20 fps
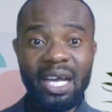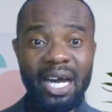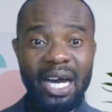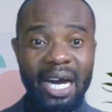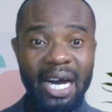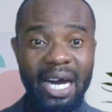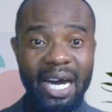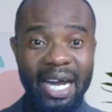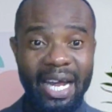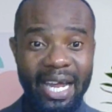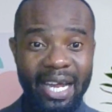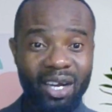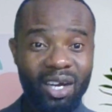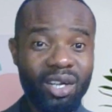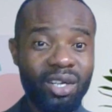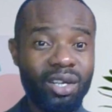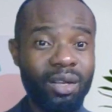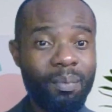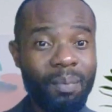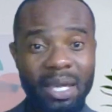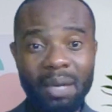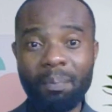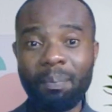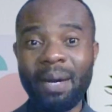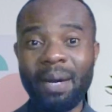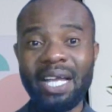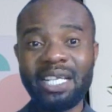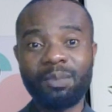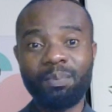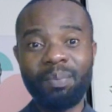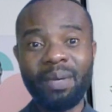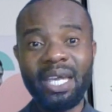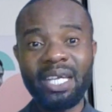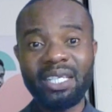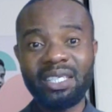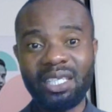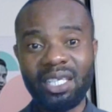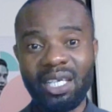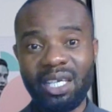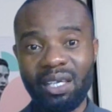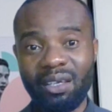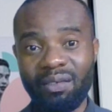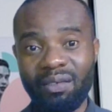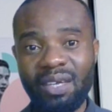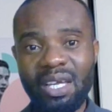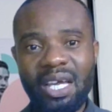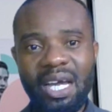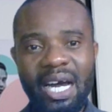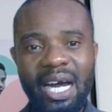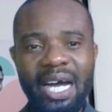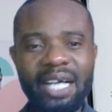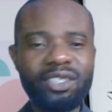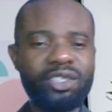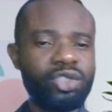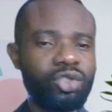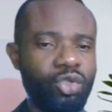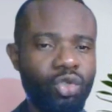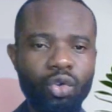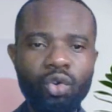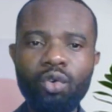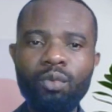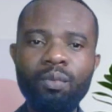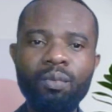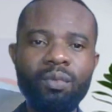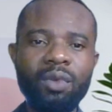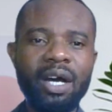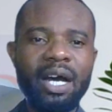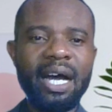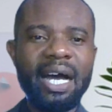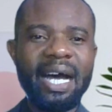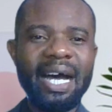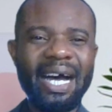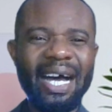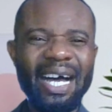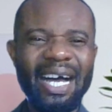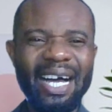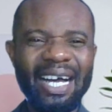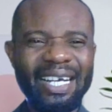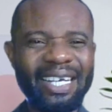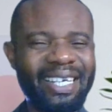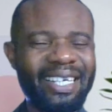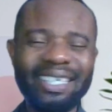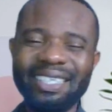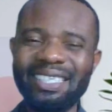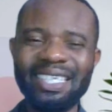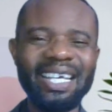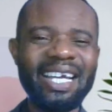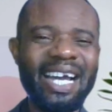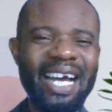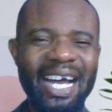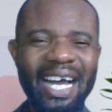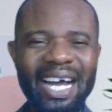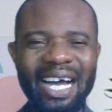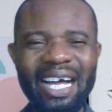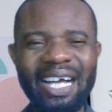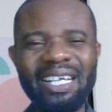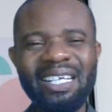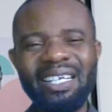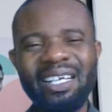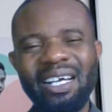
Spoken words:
economic perspective, and some critical